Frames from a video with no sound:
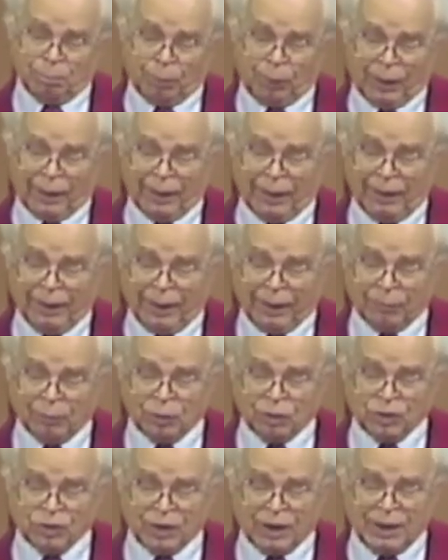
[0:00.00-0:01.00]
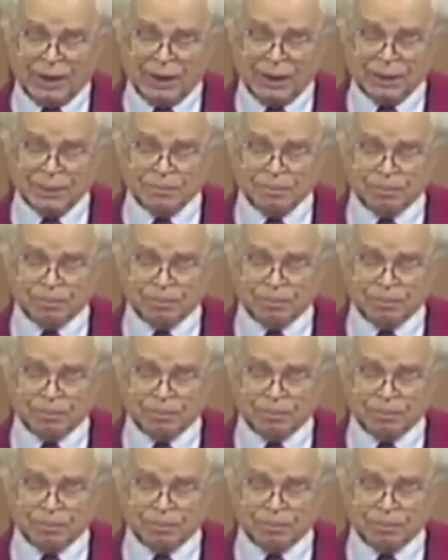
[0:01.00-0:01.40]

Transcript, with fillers: prayer, I would say.